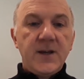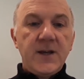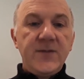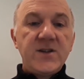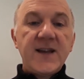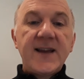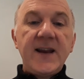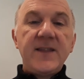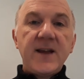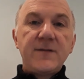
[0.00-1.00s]
If you take
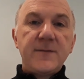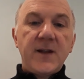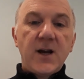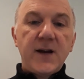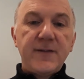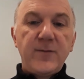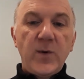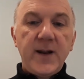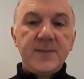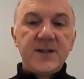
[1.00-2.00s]
anything from the life of
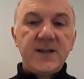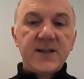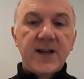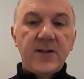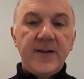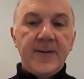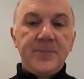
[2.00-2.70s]
William Tyndale,